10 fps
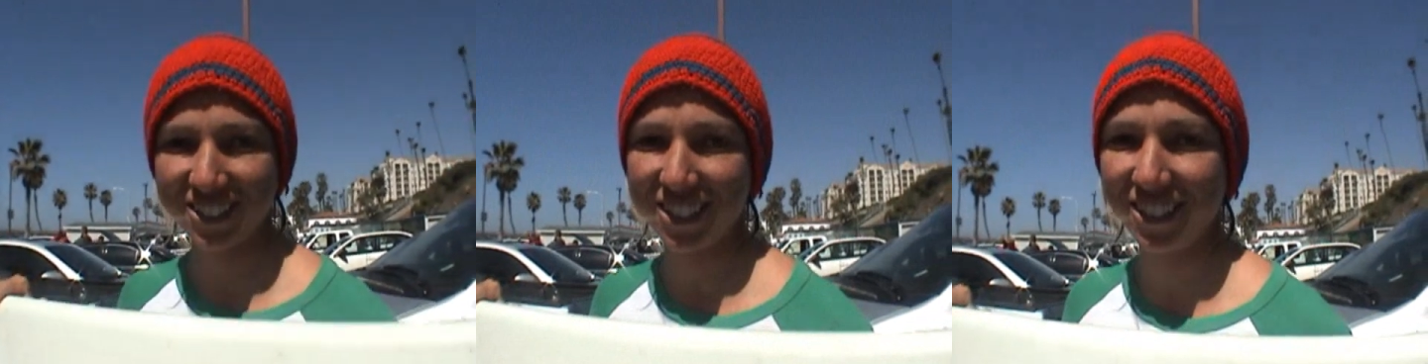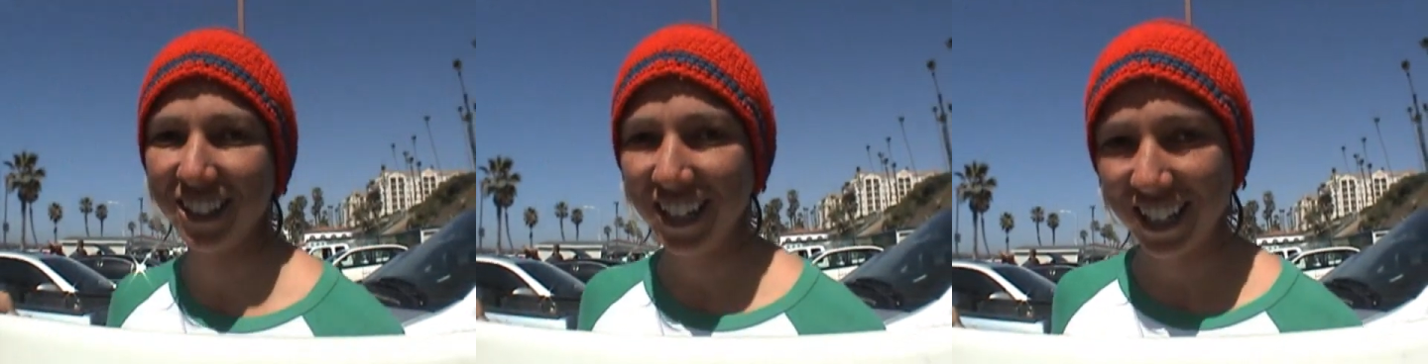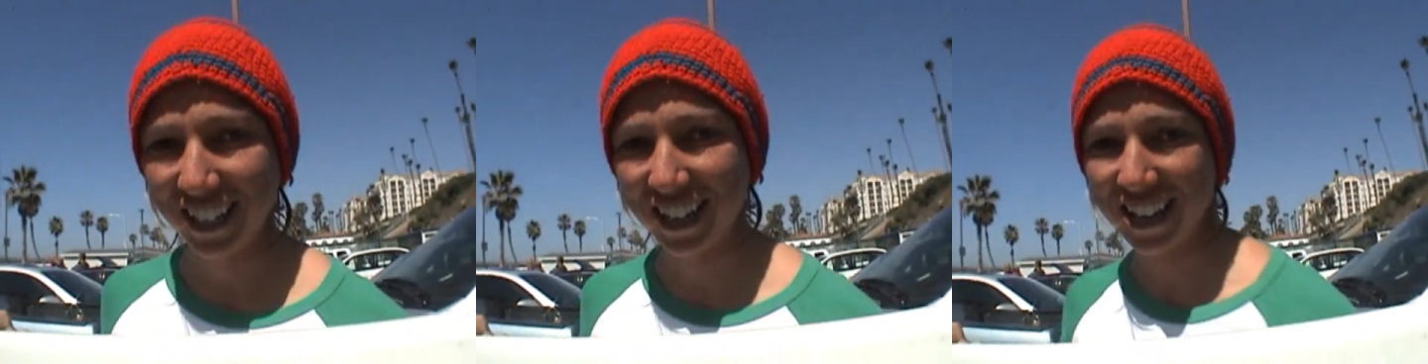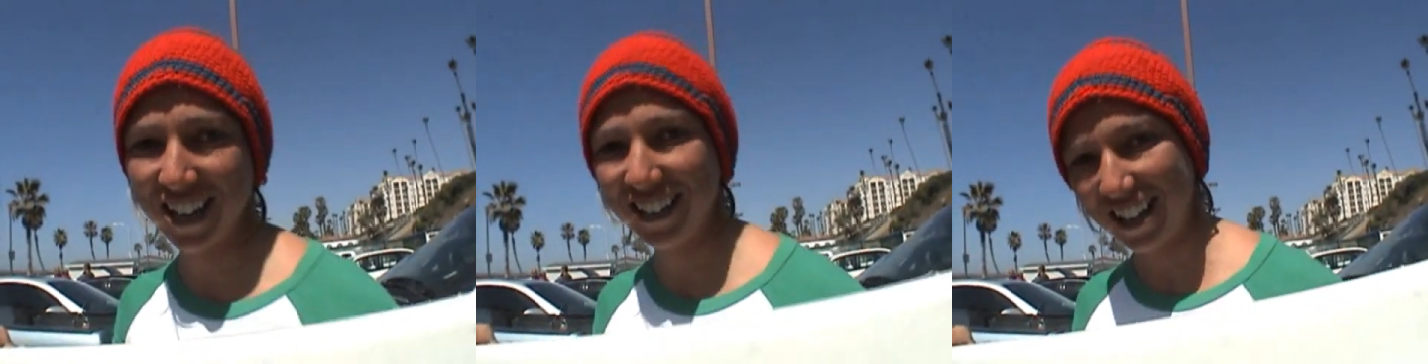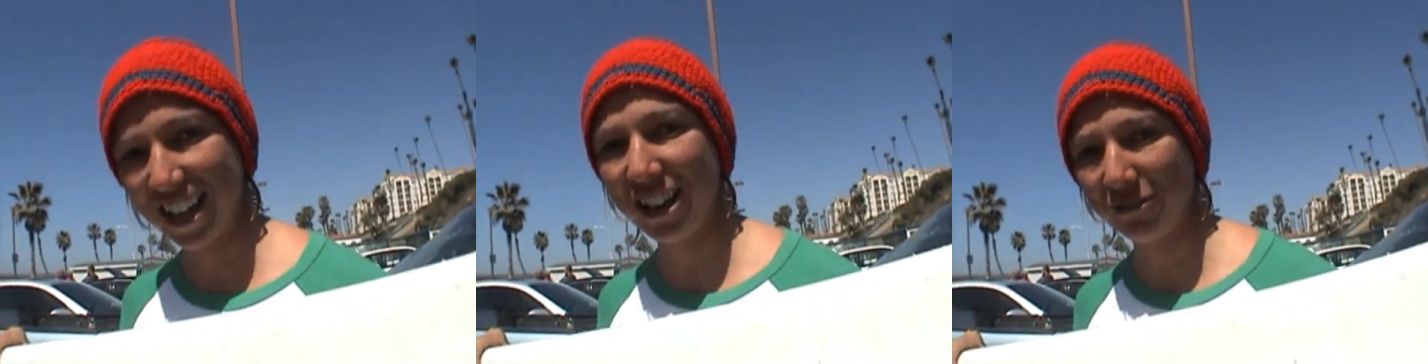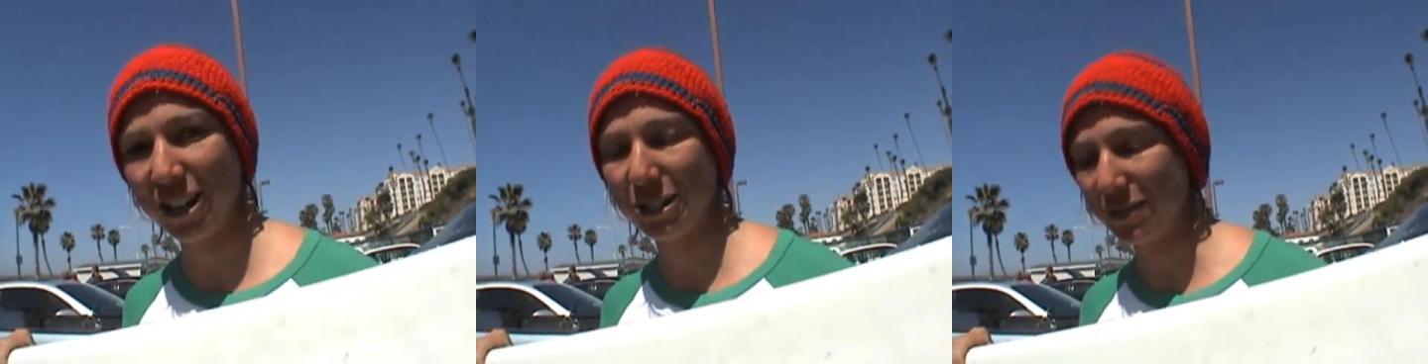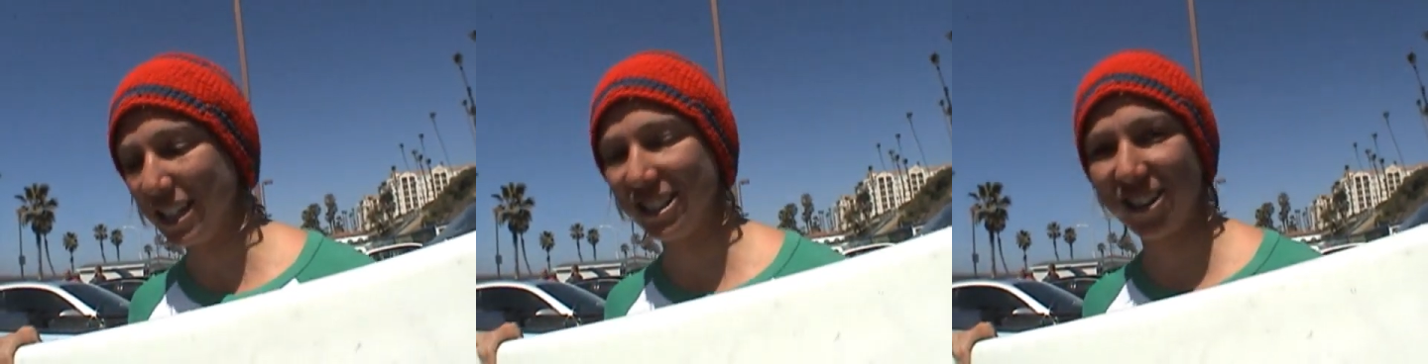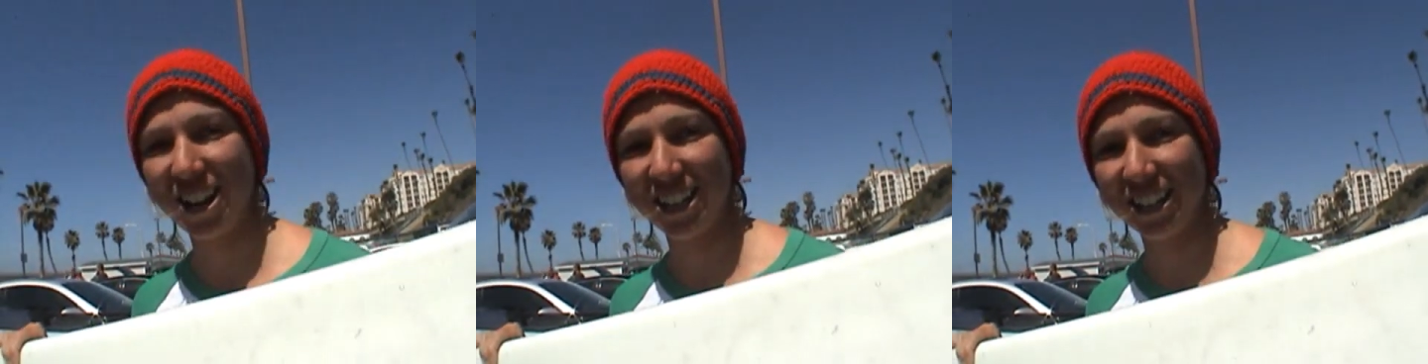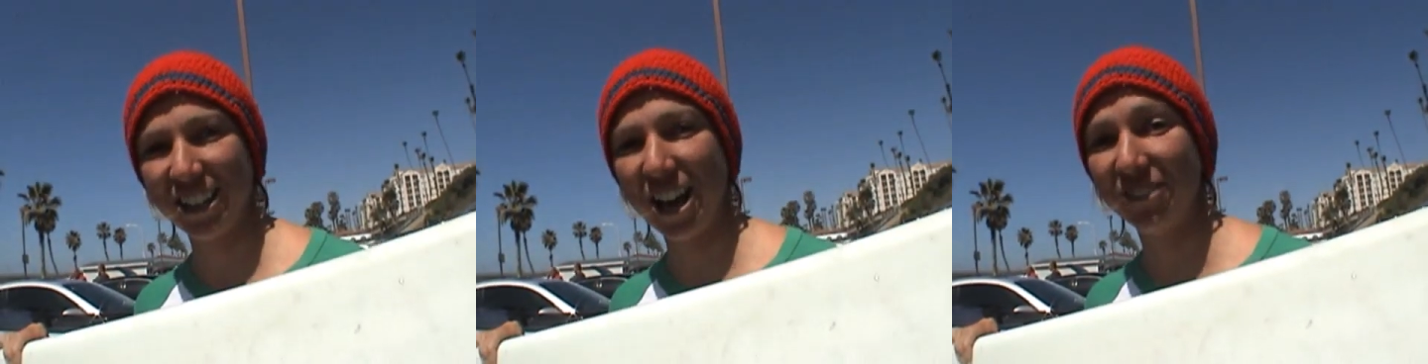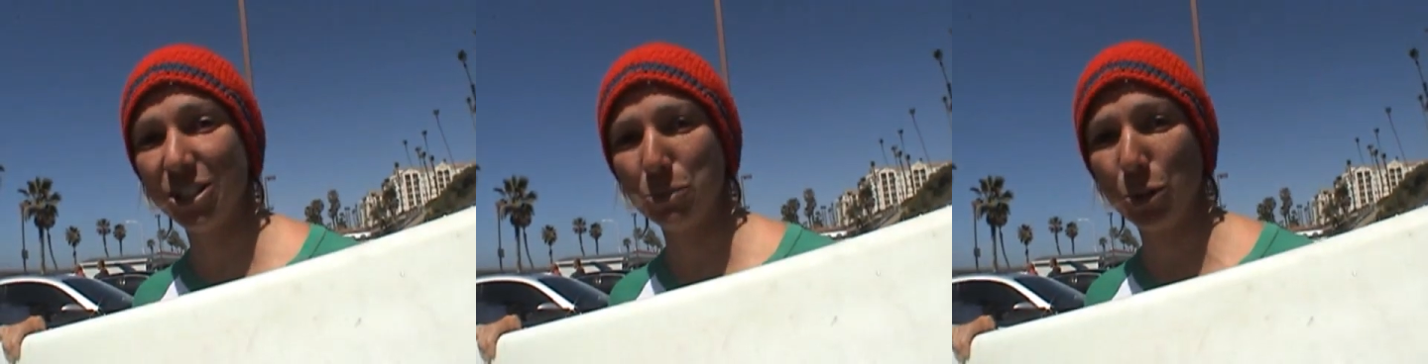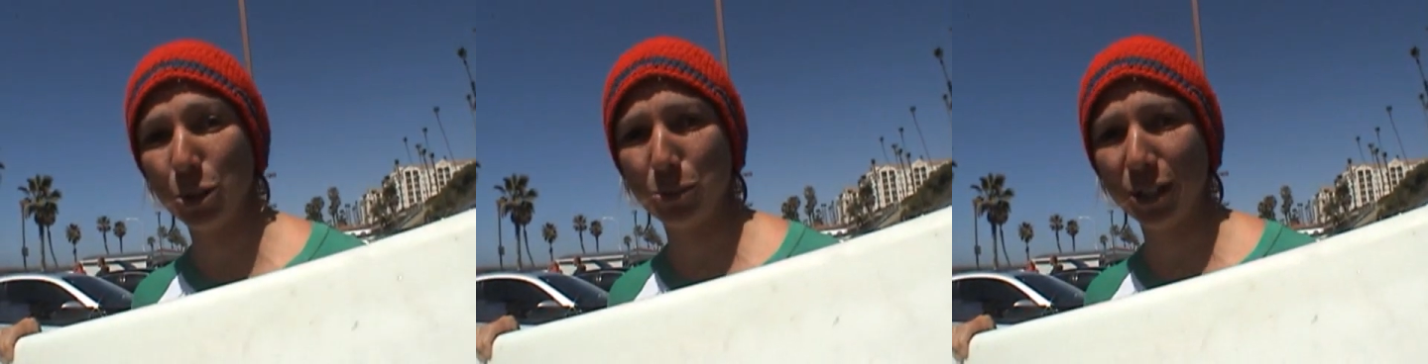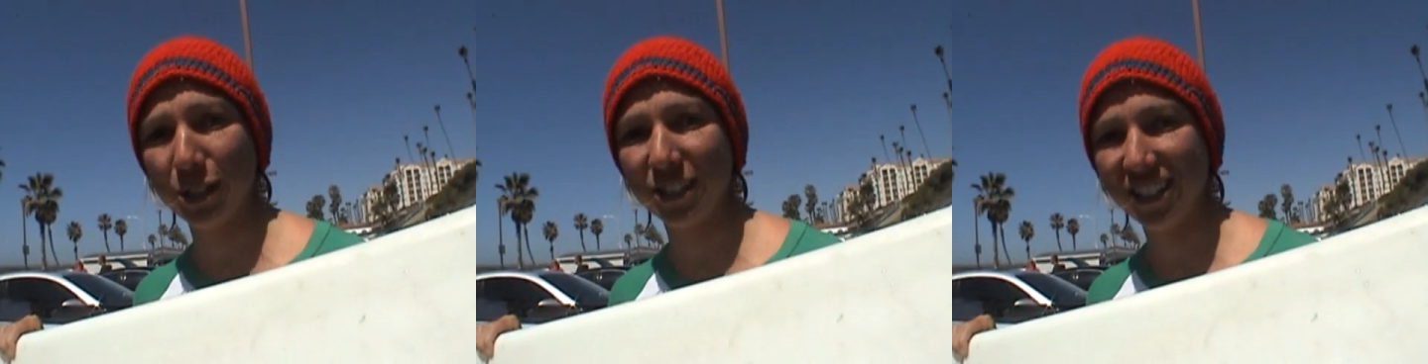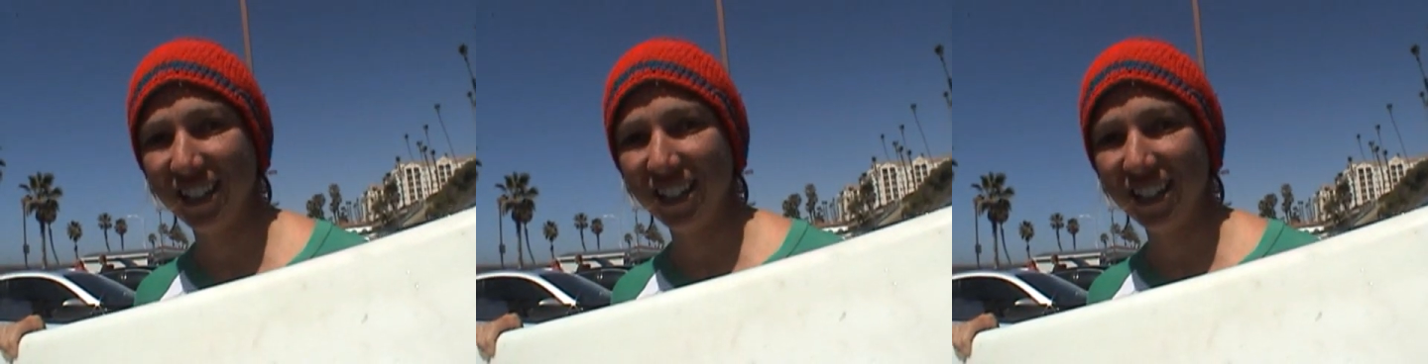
So, I recommend trying a lot of his boards, because